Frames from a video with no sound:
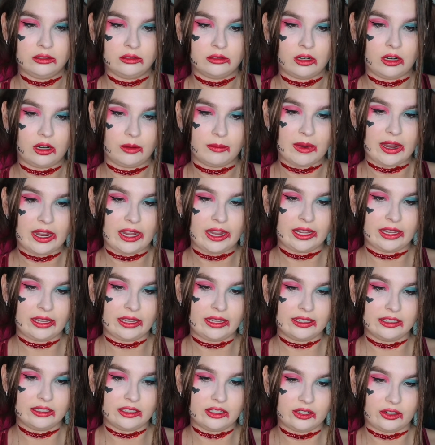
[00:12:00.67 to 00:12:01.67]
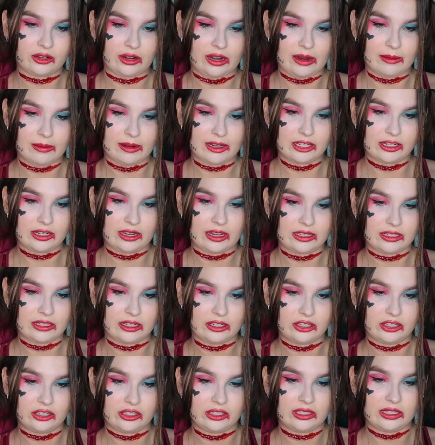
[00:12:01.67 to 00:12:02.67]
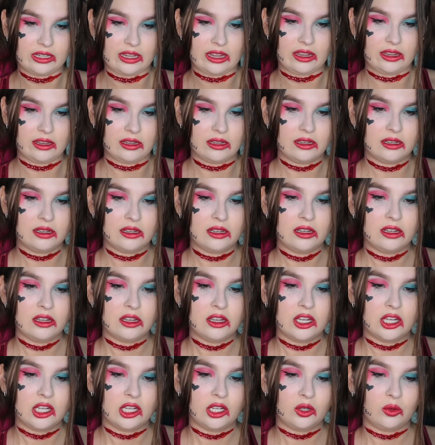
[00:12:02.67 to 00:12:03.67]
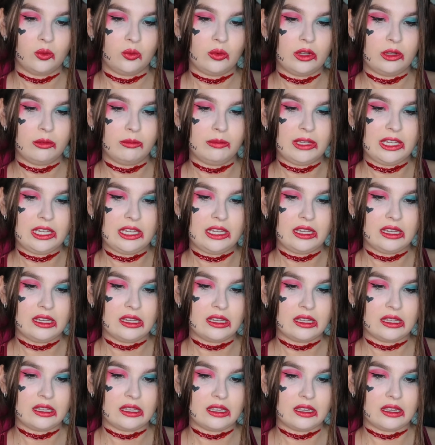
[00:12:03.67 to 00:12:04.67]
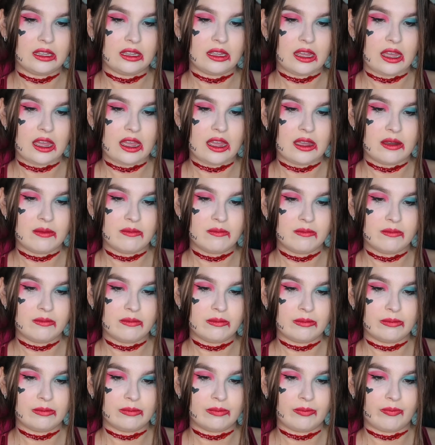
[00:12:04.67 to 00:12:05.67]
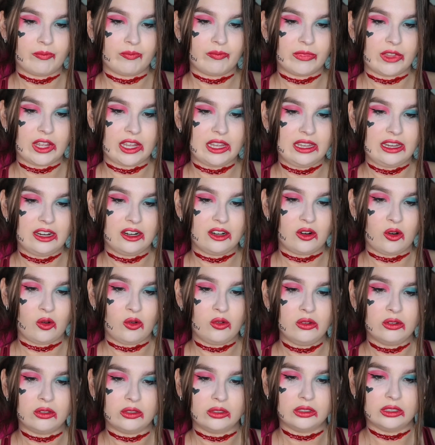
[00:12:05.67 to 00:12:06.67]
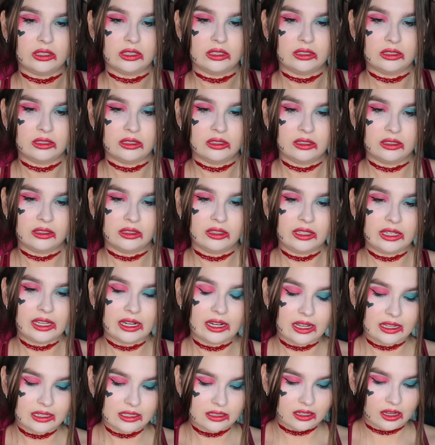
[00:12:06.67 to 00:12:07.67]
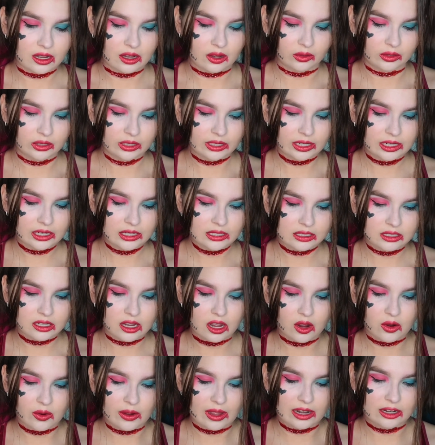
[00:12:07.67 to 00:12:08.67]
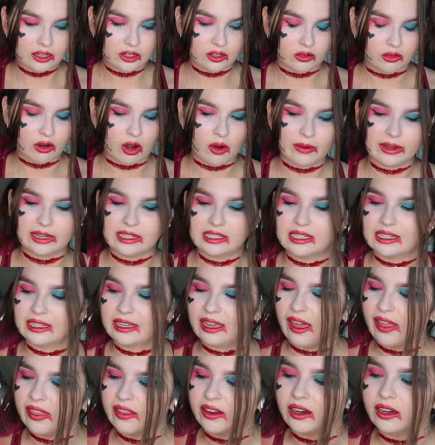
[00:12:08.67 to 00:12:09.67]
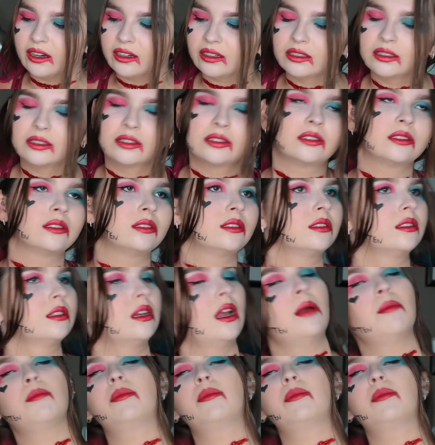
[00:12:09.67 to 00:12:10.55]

or my Instagram, I guess I should say, will be a year old. Look at us go. Look at us go and growing together. I'm